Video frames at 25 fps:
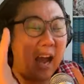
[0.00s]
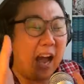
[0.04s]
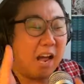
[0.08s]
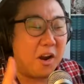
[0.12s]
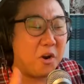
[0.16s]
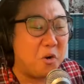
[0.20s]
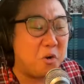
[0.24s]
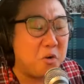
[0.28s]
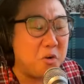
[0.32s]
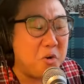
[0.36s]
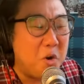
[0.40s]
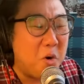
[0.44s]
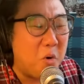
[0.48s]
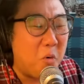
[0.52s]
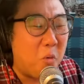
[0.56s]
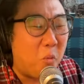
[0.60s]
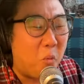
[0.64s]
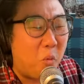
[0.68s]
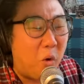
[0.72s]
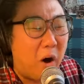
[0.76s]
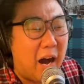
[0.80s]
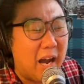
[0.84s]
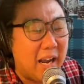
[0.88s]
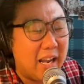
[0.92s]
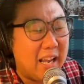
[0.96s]
don't know
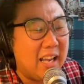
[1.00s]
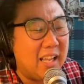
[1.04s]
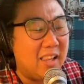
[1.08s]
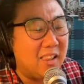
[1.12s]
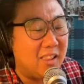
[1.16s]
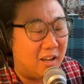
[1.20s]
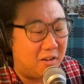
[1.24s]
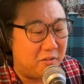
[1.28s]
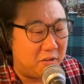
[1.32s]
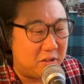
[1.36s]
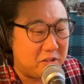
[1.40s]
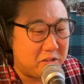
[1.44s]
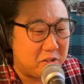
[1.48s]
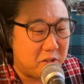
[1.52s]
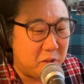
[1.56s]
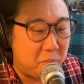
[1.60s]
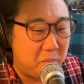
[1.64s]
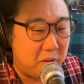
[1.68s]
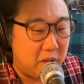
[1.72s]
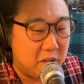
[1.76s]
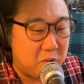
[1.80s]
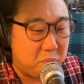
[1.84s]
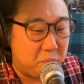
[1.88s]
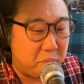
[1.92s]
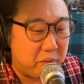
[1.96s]
why I love it so
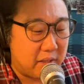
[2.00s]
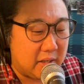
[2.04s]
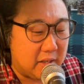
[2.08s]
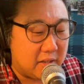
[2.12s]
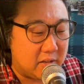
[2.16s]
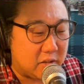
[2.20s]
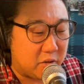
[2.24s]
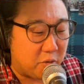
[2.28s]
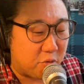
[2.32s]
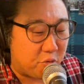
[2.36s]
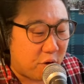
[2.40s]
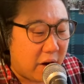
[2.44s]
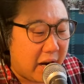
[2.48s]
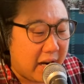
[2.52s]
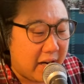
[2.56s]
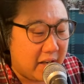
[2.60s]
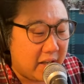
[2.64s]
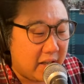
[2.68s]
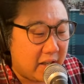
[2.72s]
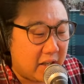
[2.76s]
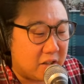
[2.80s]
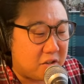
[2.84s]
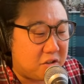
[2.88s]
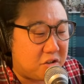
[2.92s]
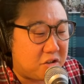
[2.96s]
much, because the
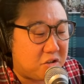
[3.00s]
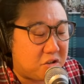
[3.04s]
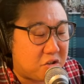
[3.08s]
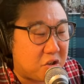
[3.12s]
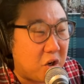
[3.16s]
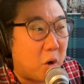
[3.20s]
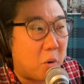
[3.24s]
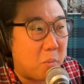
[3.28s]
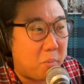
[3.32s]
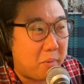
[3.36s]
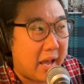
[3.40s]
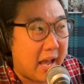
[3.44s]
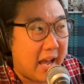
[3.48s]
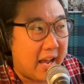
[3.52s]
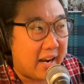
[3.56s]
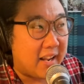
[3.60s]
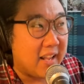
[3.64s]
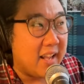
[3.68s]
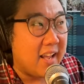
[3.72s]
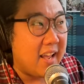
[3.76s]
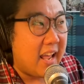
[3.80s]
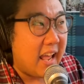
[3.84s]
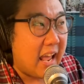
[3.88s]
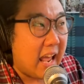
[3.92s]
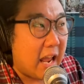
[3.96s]
writing is so bad.
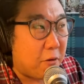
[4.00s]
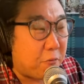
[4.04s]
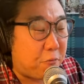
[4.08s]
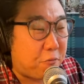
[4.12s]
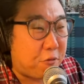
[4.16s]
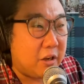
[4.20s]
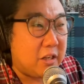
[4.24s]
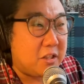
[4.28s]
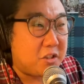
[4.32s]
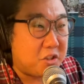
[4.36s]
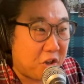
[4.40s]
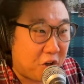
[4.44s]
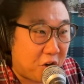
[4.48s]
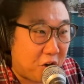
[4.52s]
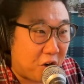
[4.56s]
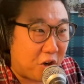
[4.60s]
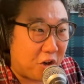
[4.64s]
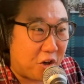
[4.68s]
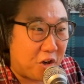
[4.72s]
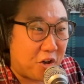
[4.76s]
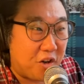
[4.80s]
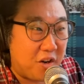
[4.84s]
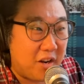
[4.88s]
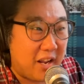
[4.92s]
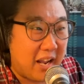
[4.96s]
Every
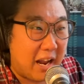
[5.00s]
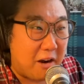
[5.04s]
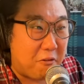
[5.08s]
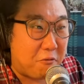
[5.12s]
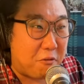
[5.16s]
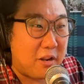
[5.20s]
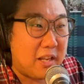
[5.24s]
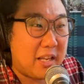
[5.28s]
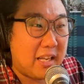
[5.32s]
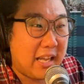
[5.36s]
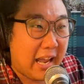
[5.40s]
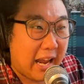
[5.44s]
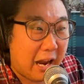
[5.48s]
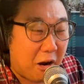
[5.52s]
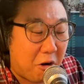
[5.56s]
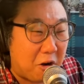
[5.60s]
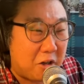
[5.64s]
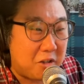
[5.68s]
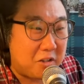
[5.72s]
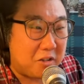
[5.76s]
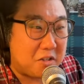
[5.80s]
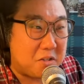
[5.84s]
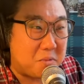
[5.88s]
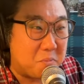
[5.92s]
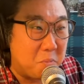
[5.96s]
turn, every
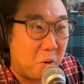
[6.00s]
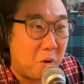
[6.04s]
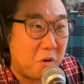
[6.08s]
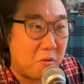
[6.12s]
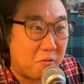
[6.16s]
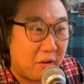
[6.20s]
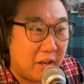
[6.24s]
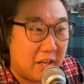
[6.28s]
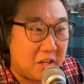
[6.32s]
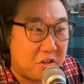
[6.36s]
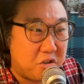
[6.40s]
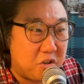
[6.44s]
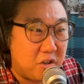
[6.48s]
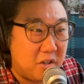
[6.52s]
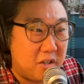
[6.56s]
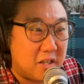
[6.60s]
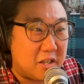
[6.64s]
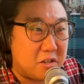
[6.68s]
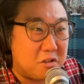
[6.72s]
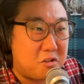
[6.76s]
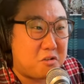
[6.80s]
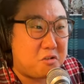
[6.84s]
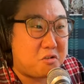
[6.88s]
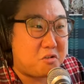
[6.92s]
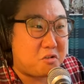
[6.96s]
character's motivation
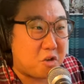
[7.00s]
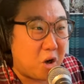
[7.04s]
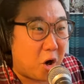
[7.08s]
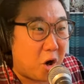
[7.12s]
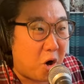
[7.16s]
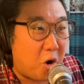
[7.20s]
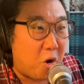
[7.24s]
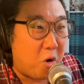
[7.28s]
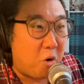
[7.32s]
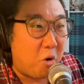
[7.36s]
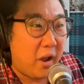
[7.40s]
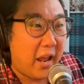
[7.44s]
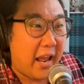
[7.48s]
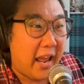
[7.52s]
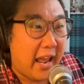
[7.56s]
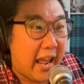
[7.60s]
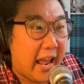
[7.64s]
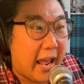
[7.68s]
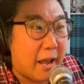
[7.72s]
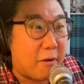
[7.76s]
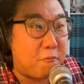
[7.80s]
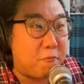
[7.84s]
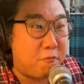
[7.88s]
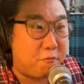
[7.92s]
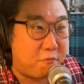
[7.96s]
is so
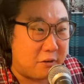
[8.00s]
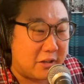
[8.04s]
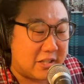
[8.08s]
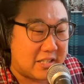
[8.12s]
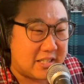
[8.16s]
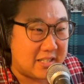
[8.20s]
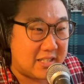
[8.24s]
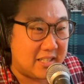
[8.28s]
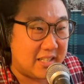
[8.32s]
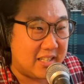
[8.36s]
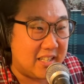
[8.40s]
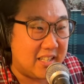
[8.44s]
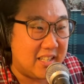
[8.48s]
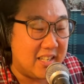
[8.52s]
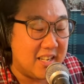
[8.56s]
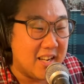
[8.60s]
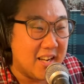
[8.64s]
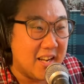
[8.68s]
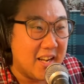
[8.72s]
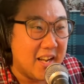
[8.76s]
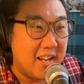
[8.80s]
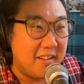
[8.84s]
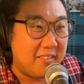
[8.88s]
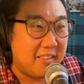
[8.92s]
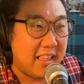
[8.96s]
ham-fisted
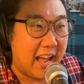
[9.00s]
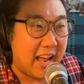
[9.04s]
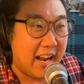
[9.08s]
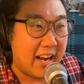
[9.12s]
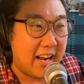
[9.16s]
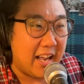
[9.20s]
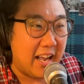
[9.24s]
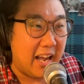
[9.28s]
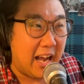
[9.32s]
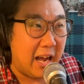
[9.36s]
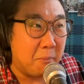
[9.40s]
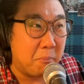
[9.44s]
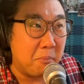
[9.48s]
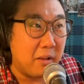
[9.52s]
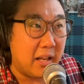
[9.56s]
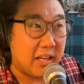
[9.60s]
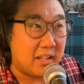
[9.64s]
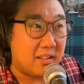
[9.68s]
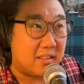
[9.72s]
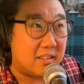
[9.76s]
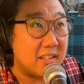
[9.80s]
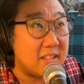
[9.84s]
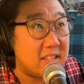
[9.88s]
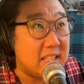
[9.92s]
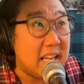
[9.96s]
that I'm
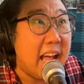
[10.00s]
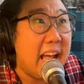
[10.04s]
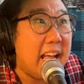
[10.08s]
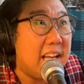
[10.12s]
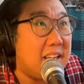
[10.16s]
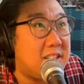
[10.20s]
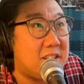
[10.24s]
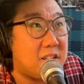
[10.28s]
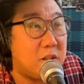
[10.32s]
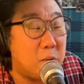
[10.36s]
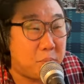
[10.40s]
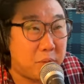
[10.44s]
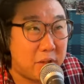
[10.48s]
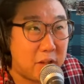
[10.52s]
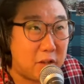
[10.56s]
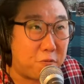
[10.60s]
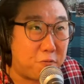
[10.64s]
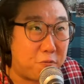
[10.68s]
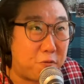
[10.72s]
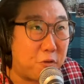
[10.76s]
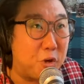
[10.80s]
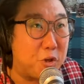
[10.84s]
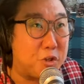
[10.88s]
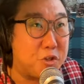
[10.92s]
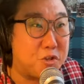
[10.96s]
like, this has to be the
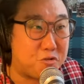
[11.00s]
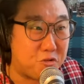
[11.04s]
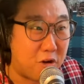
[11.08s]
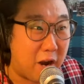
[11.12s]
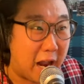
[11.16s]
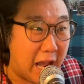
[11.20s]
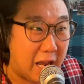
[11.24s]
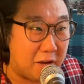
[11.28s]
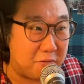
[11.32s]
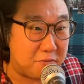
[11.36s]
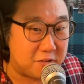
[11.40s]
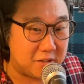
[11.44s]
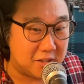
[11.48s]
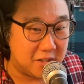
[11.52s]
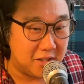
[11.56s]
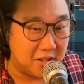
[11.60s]
first draft